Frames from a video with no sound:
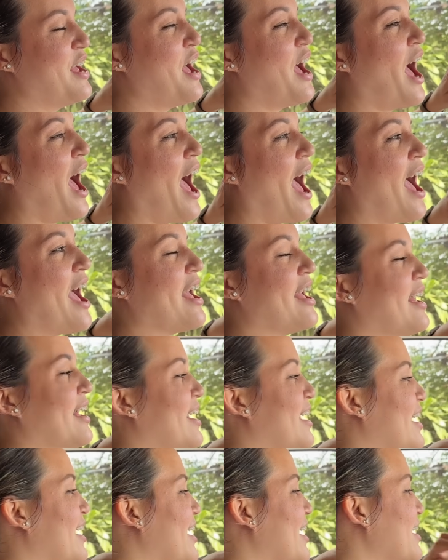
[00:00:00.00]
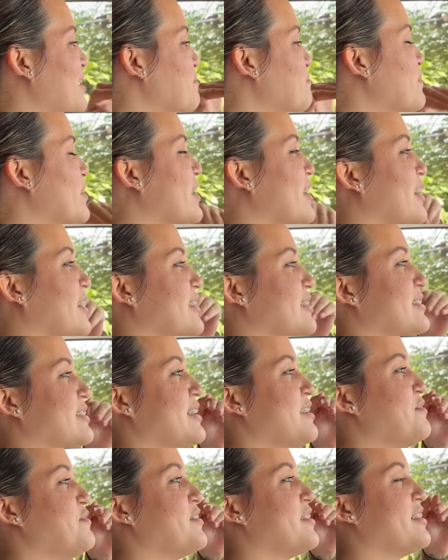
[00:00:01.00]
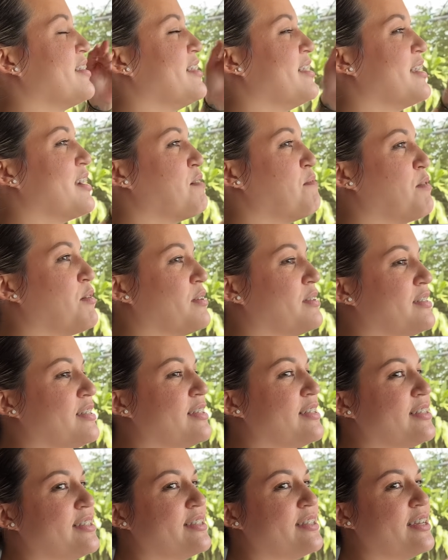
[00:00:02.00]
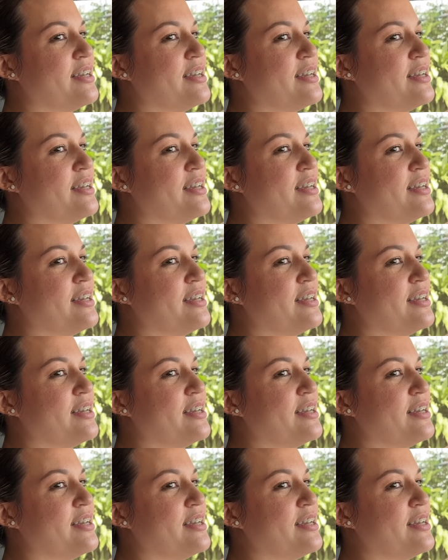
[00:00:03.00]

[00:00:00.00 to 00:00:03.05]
She still don't give it up, people. Because if you think about it,